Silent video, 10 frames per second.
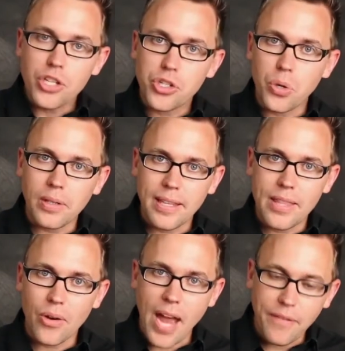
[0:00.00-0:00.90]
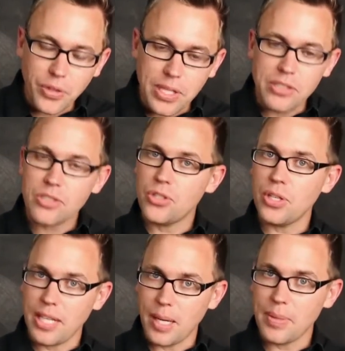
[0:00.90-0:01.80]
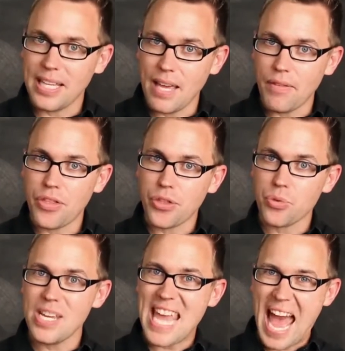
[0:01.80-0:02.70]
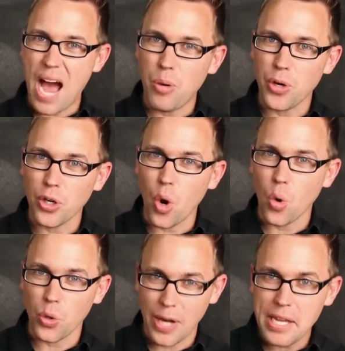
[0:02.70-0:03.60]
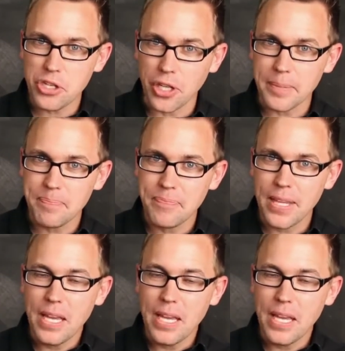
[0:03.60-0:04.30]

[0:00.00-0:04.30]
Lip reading: Shortly thereafter, he stood up and gave a 3-hour oration,